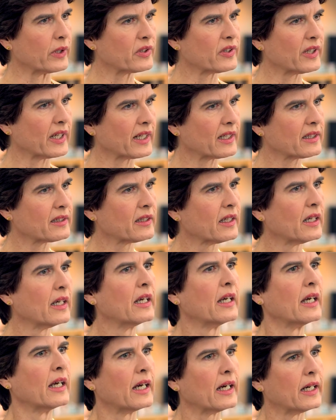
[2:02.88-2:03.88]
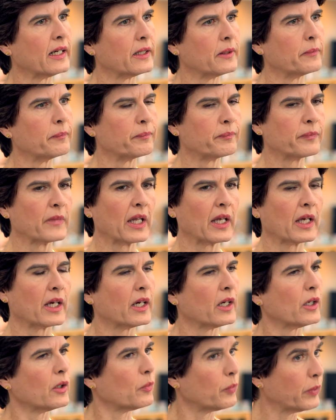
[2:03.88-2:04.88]
6%,
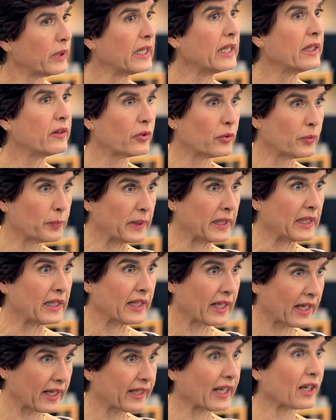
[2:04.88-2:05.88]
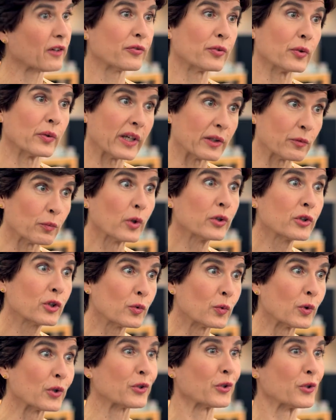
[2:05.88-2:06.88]
we need to be careful that one
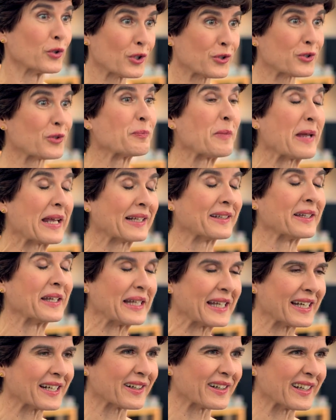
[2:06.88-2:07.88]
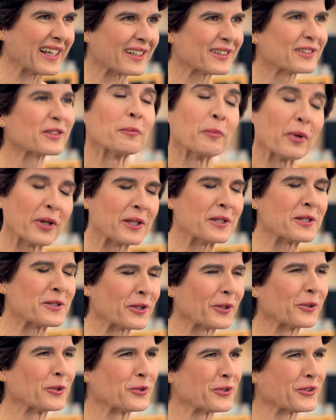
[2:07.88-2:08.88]
quarter doesn't make the year yet, but it is
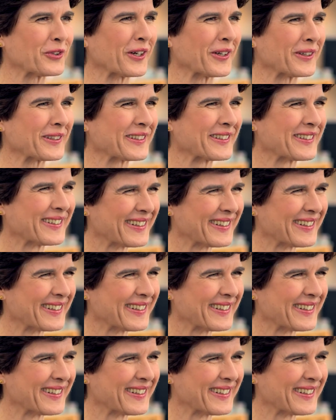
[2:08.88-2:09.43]
a good start.